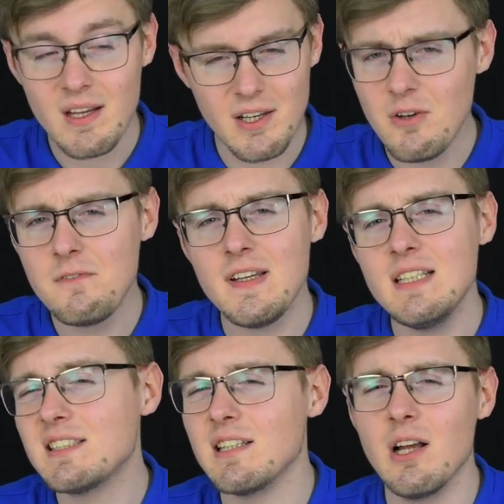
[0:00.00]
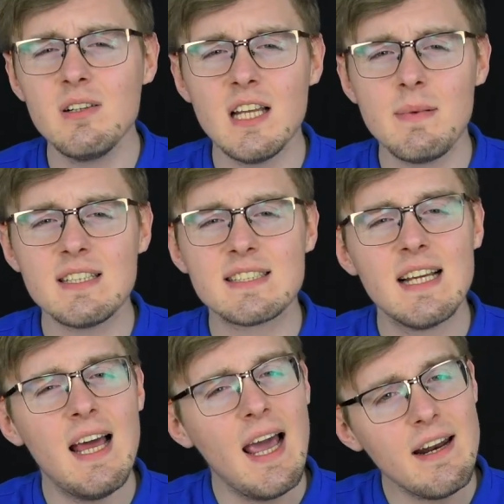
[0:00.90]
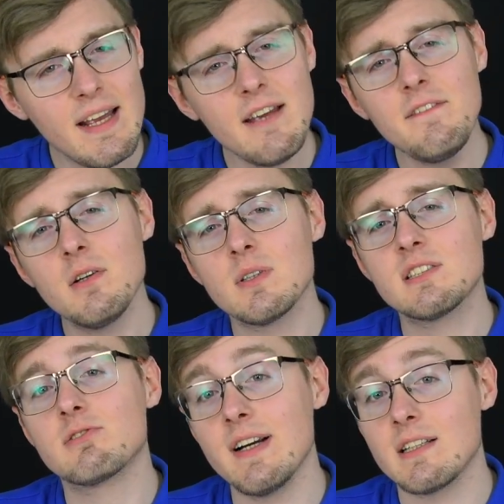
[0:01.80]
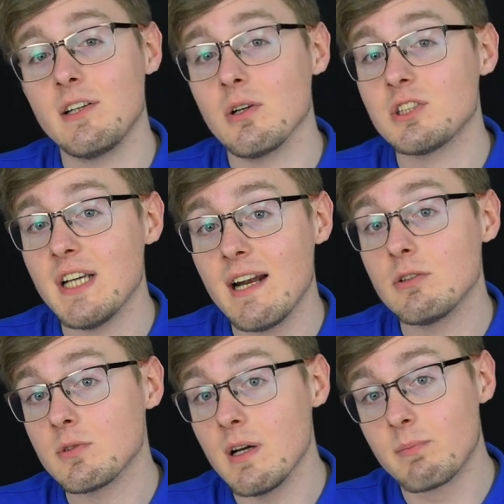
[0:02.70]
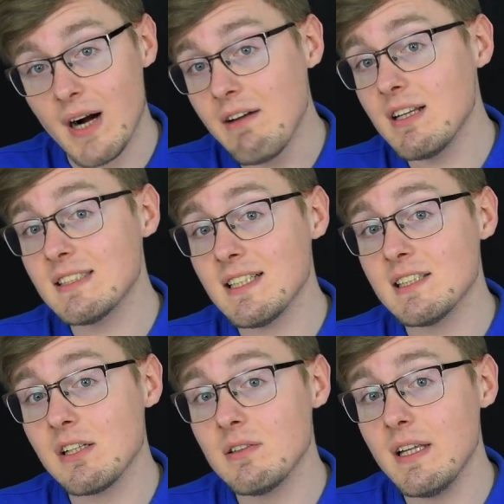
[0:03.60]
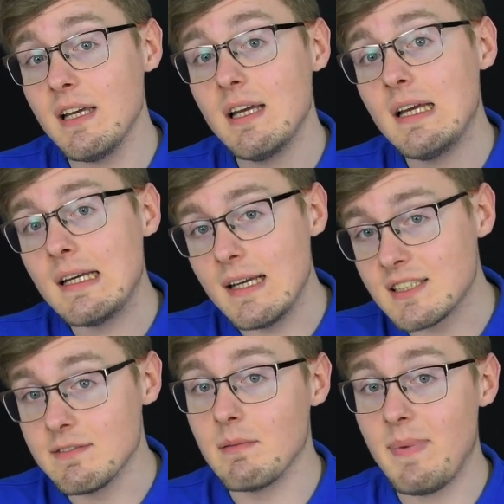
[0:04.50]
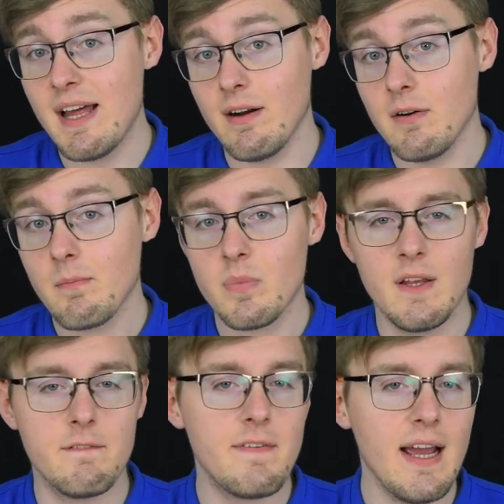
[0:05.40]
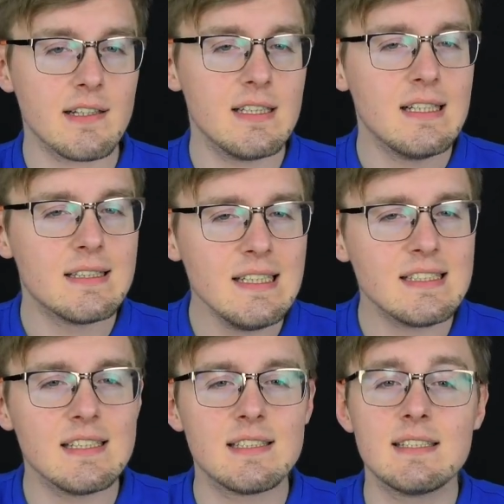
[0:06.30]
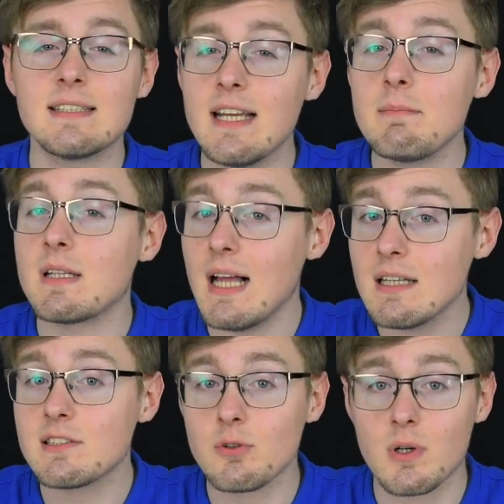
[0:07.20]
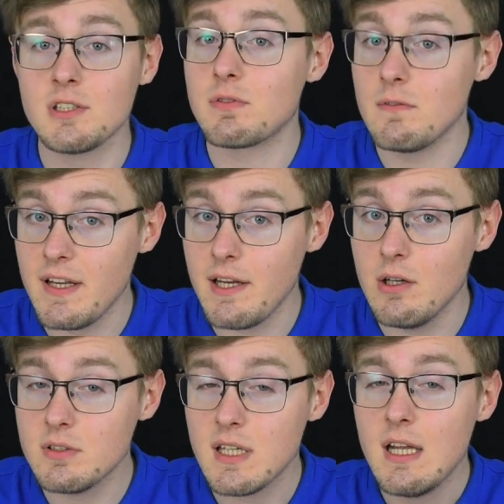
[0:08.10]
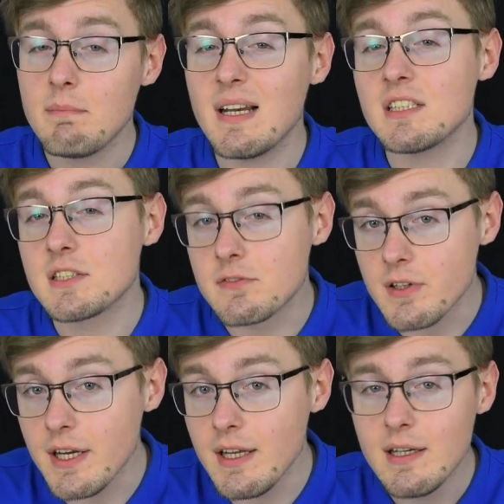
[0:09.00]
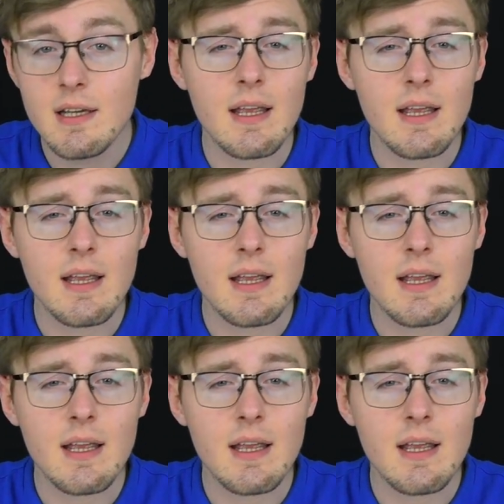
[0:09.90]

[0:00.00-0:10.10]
No fees, no limits, and if you restrict your channel to a private access only, it's even better. In fact, this is the same cloud storage for videos, but it's free,